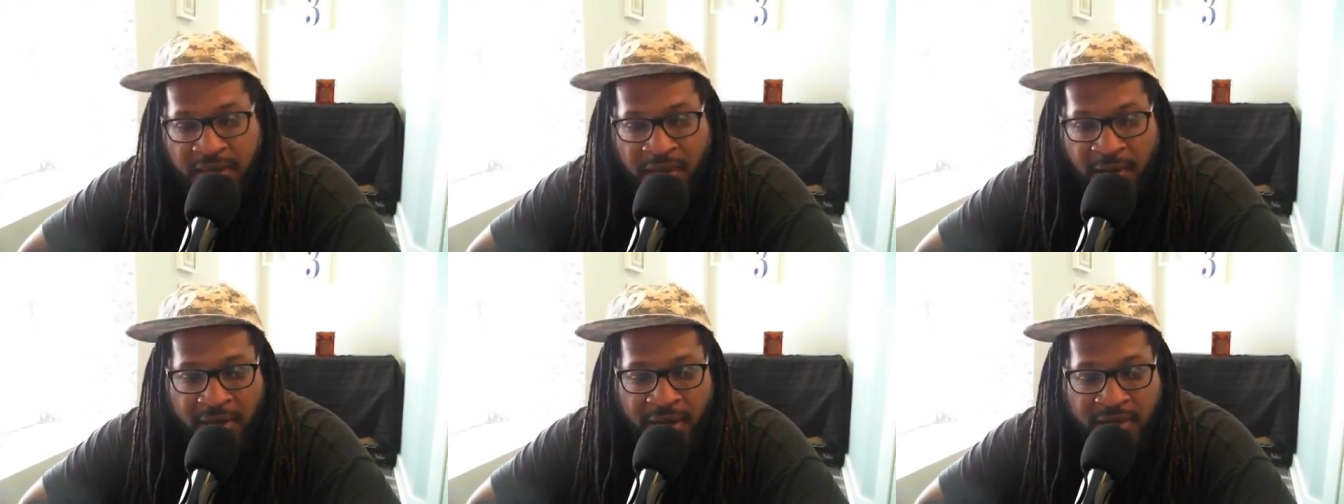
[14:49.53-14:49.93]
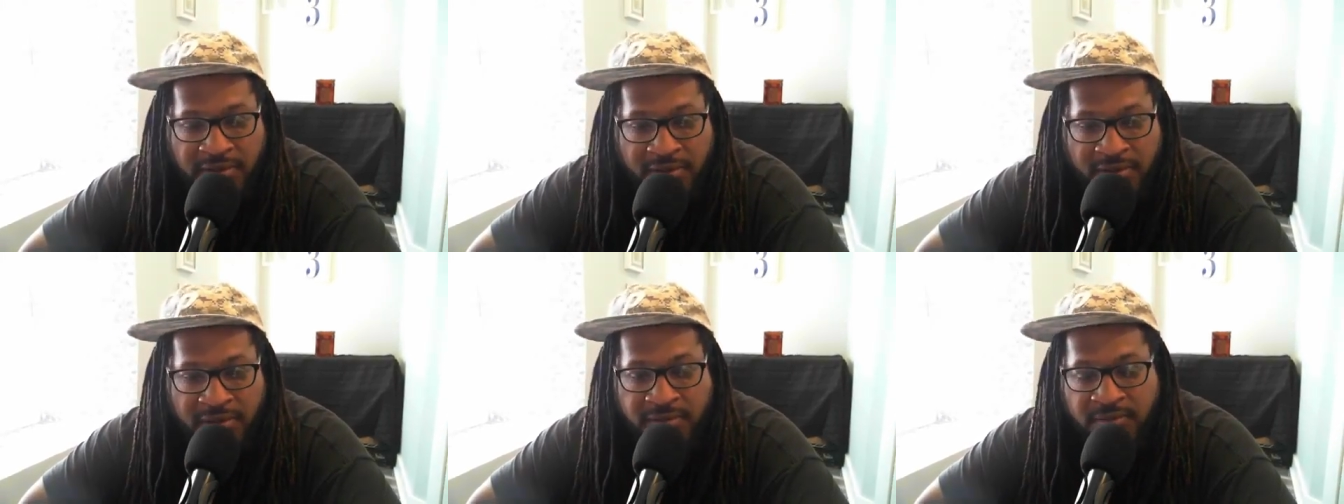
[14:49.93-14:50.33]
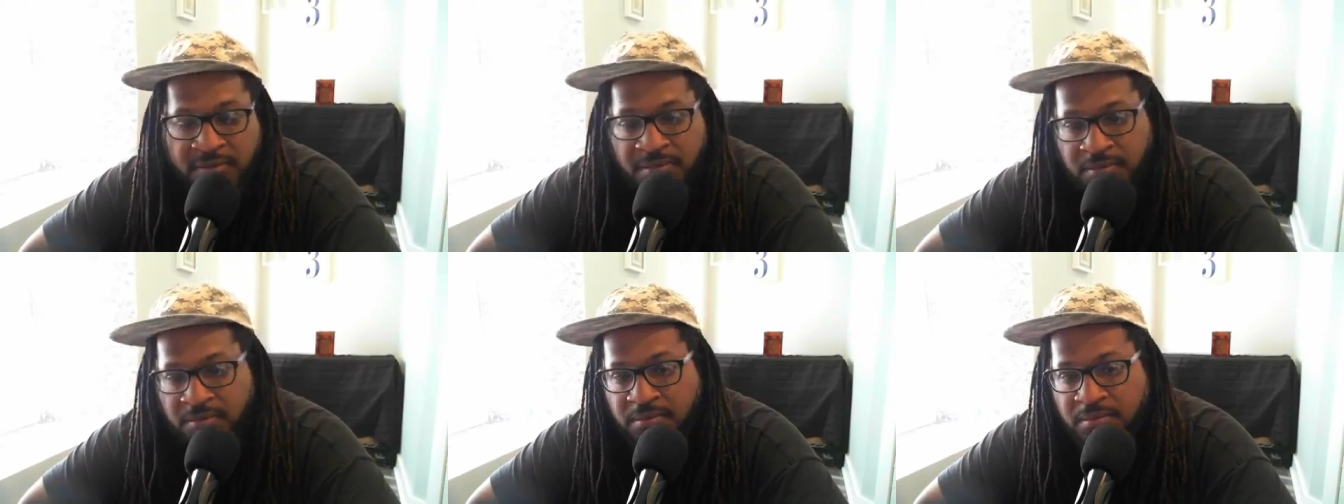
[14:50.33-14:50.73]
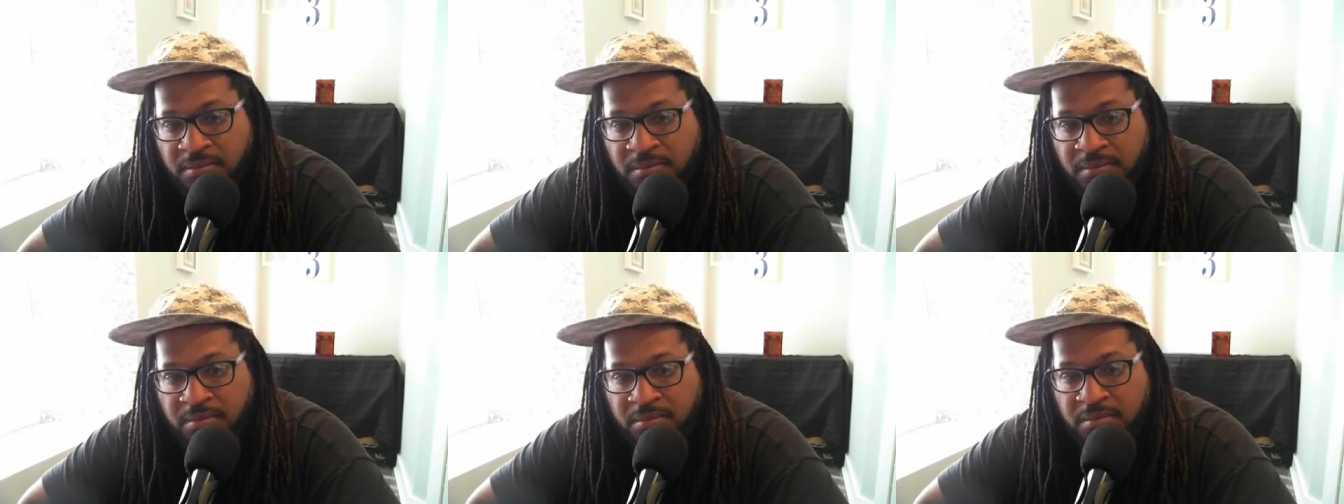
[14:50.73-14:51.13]
And I would answer,
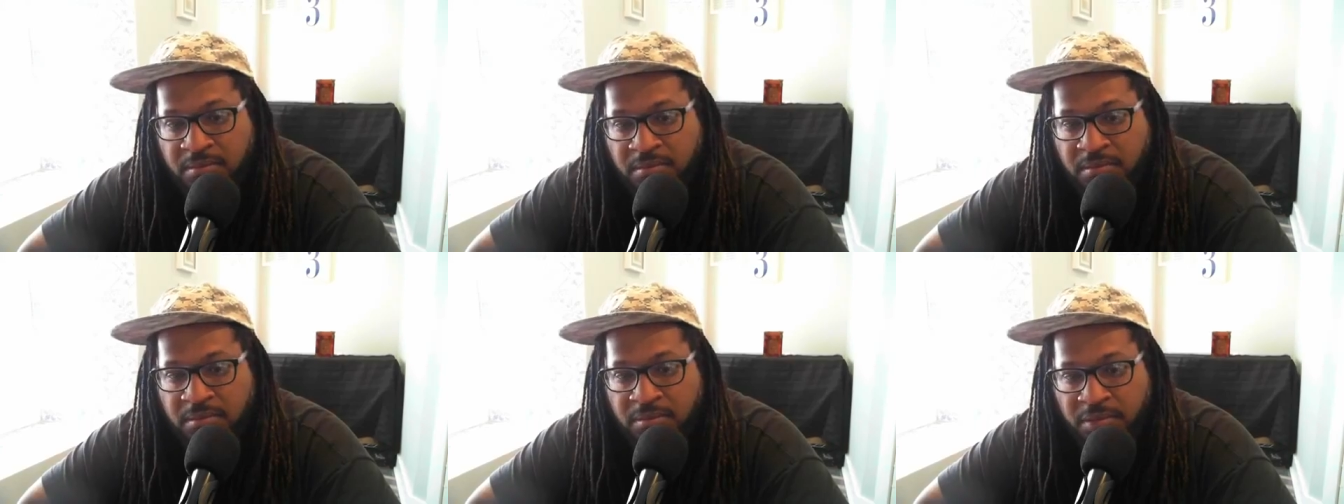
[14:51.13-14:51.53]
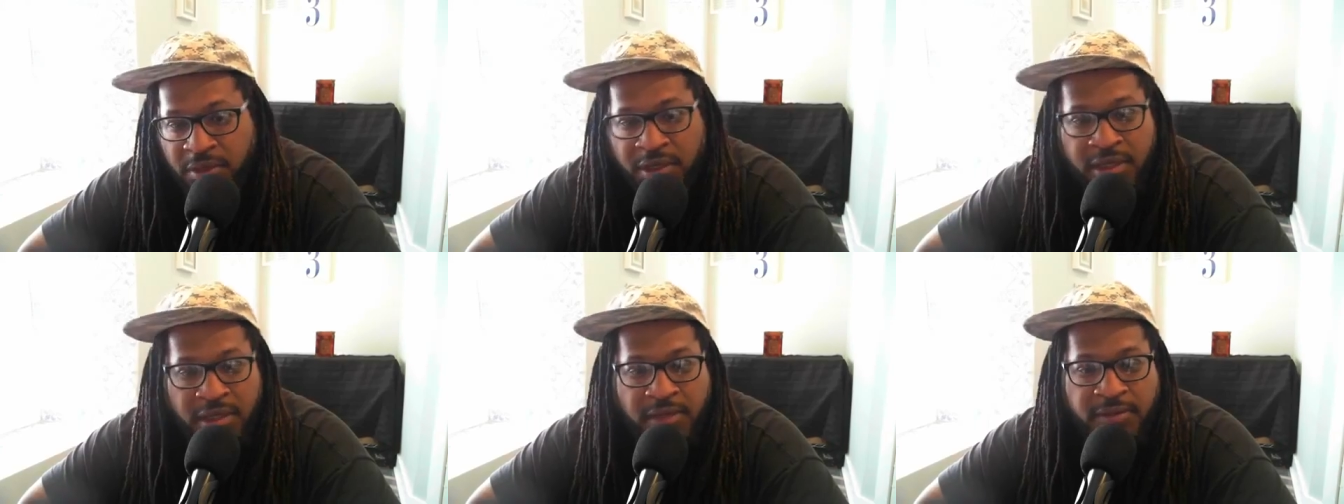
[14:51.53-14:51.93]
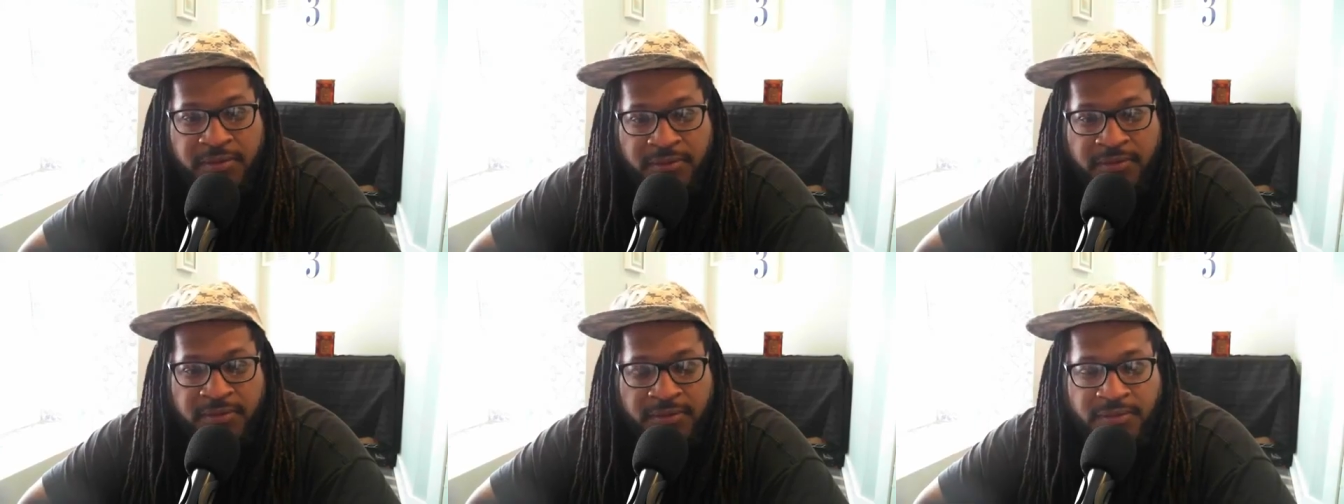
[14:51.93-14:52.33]
pretty good.